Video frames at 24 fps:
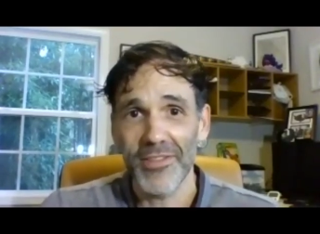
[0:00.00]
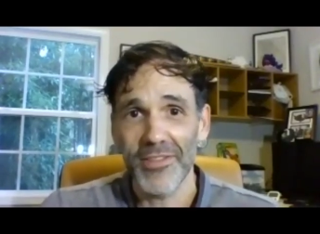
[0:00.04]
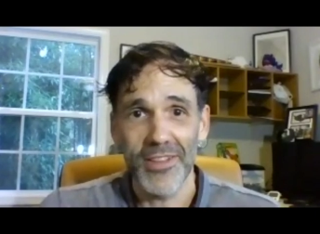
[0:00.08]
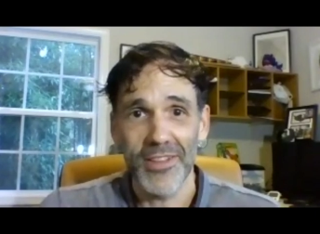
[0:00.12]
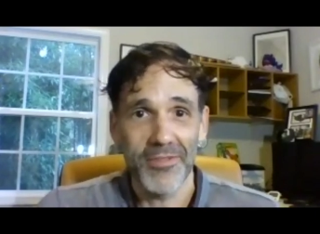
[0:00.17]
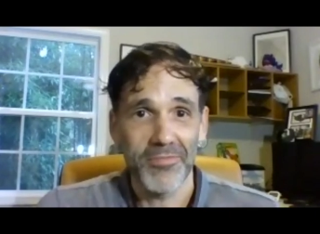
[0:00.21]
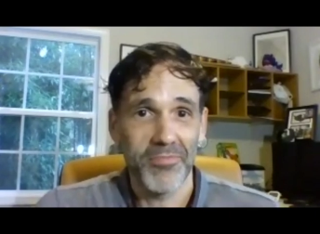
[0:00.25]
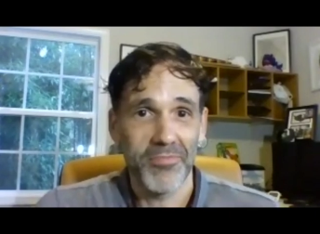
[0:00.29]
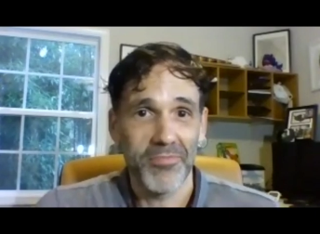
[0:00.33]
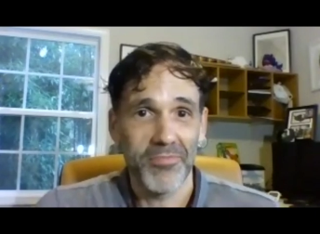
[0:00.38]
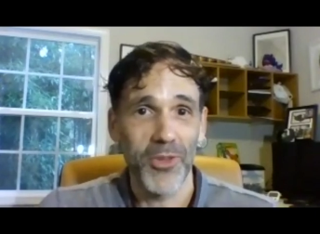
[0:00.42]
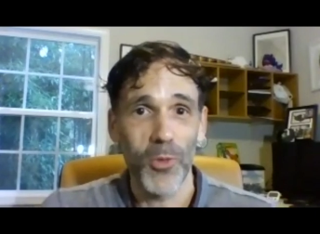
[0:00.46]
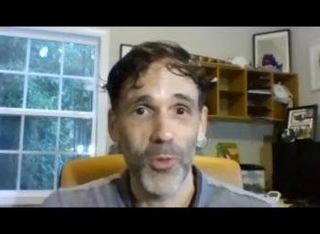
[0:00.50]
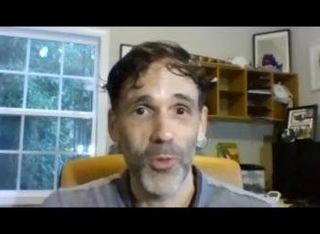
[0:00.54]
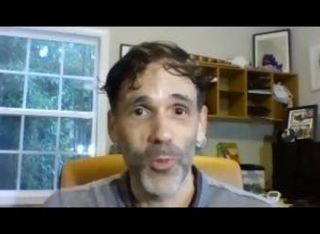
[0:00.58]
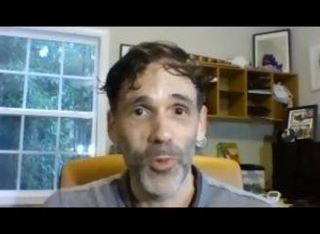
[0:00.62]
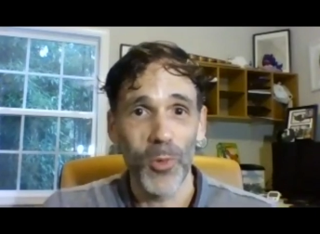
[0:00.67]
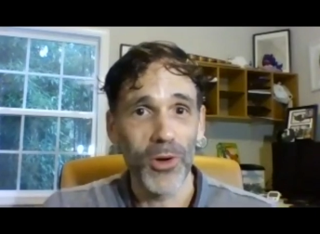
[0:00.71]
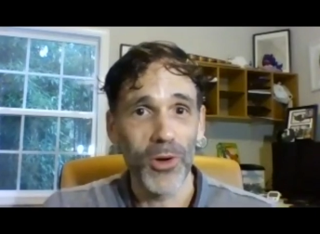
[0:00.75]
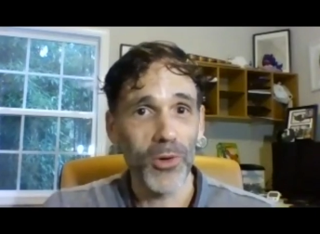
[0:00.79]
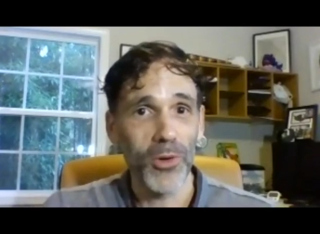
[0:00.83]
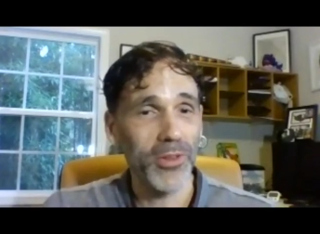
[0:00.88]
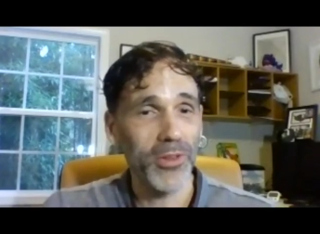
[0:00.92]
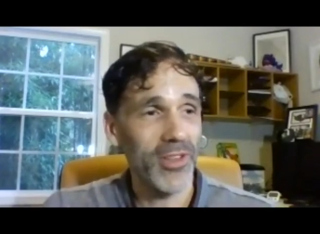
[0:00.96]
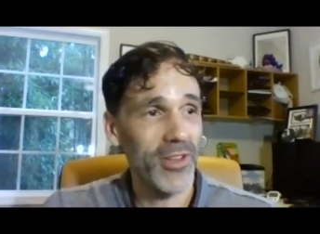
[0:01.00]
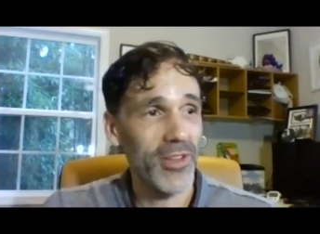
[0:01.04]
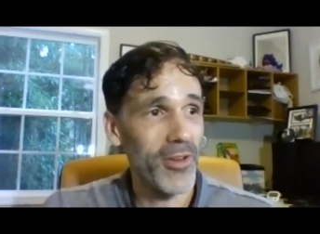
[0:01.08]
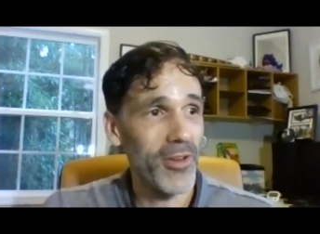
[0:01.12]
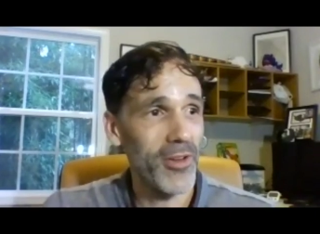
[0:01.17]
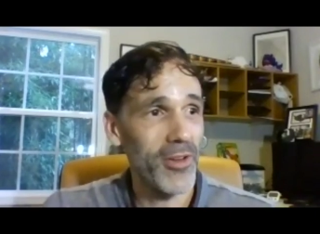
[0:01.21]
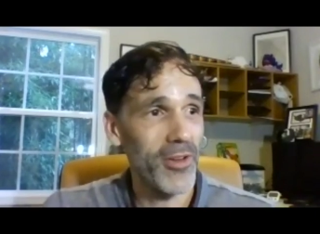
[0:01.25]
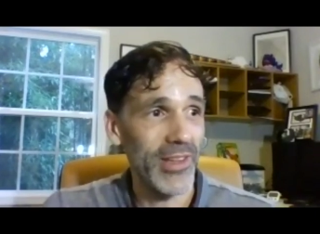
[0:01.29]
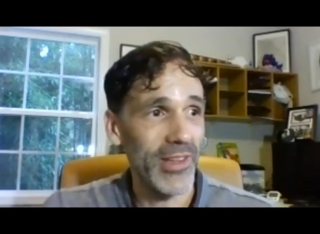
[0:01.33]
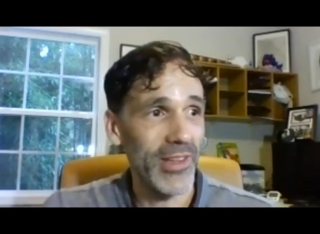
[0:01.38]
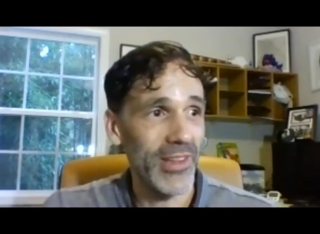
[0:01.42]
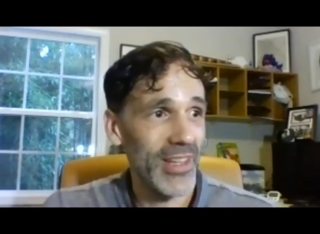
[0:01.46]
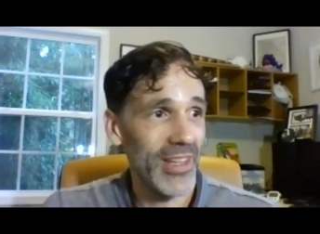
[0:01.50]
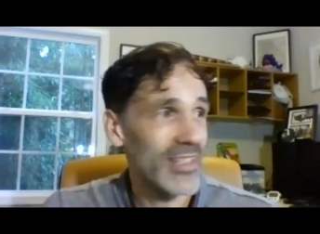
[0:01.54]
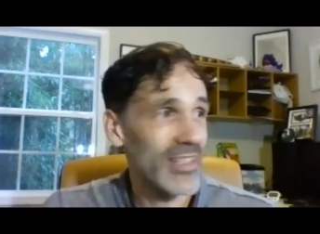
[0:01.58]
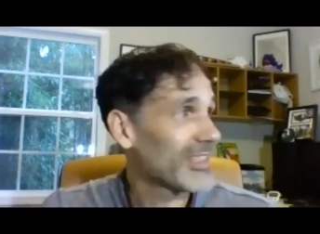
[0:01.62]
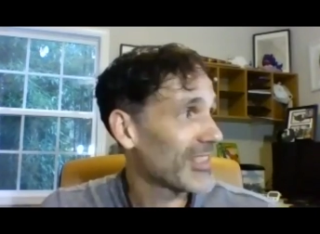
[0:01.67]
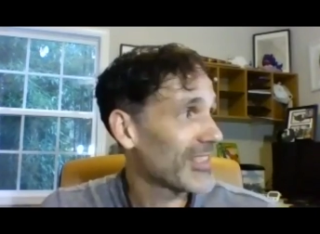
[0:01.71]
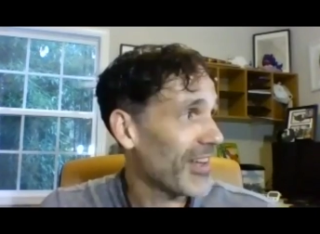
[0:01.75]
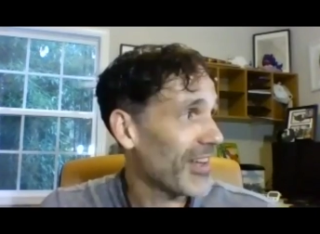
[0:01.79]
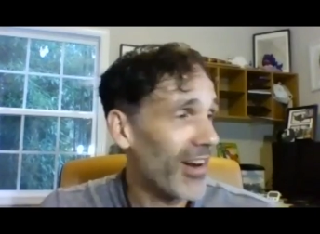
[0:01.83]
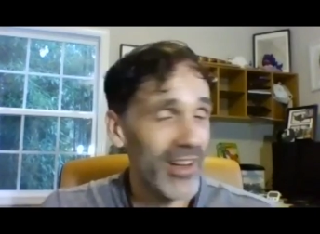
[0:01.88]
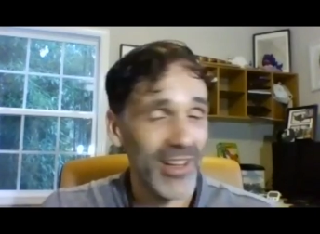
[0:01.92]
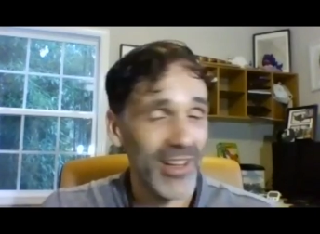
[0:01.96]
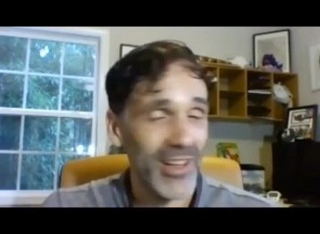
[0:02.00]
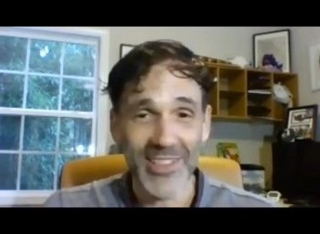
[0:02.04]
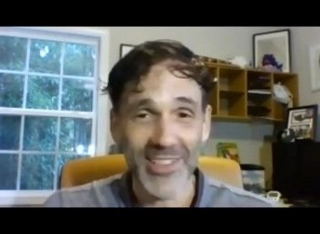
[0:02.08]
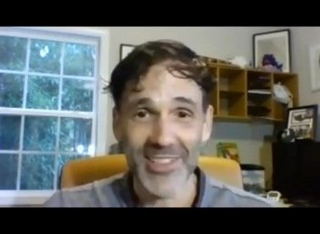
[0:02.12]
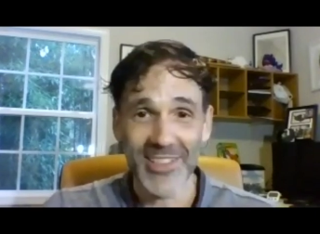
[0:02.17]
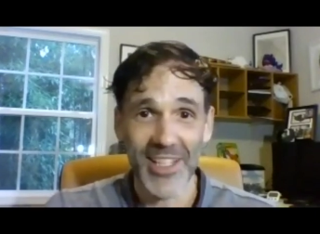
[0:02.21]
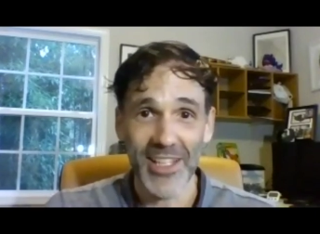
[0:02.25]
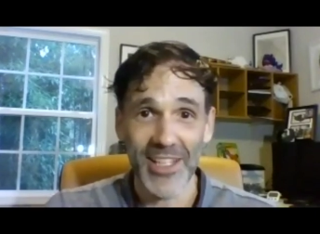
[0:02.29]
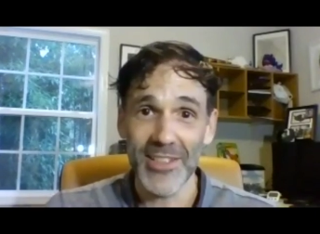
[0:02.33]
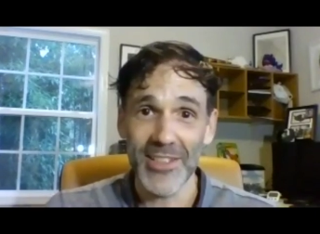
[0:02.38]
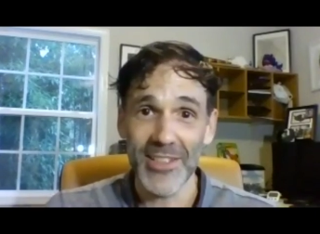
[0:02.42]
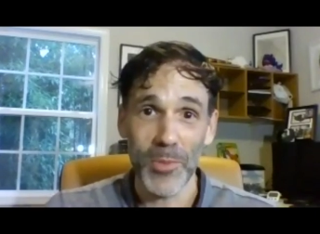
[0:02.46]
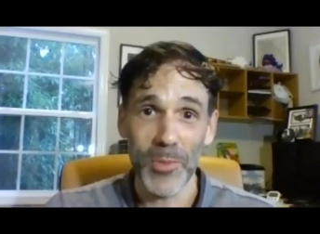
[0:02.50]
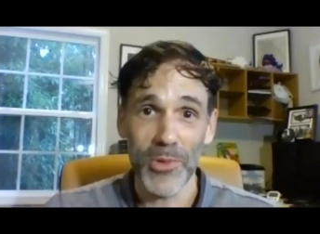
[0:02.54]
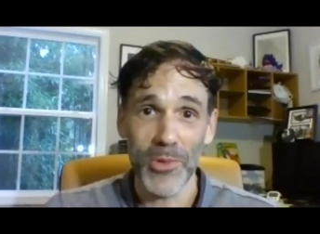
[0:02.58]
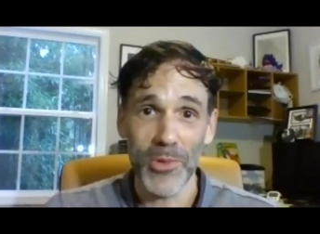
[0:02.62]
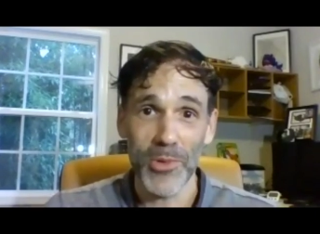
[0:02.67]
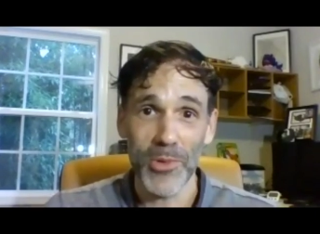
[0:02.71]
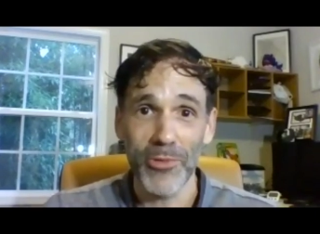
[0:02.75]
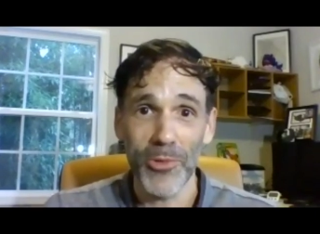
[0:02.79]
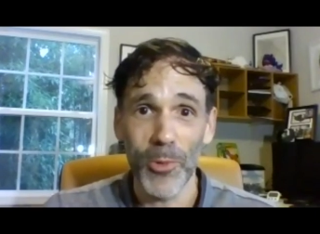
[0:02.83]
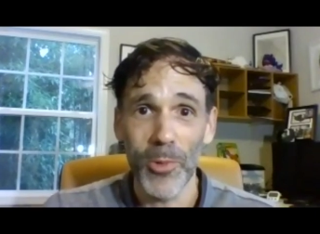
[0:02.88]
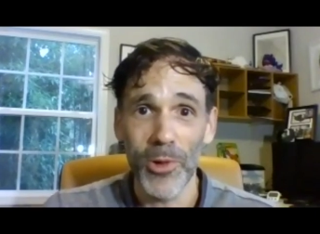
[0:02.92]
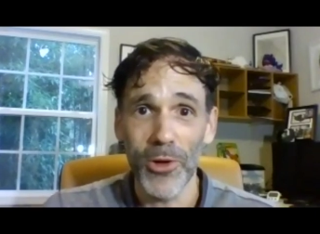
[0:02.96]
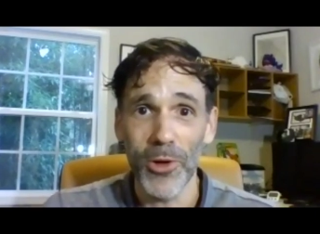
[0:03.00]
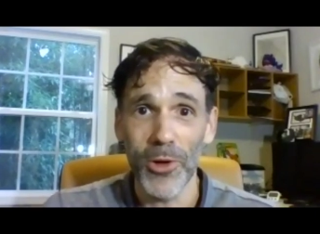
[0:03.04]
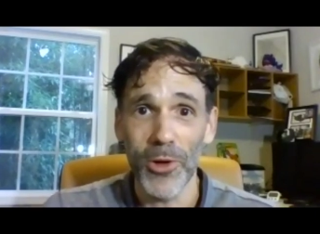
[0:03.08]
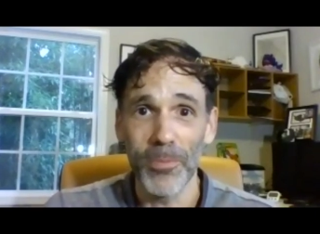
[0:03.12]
And the world, that they saw it's a beautiful world.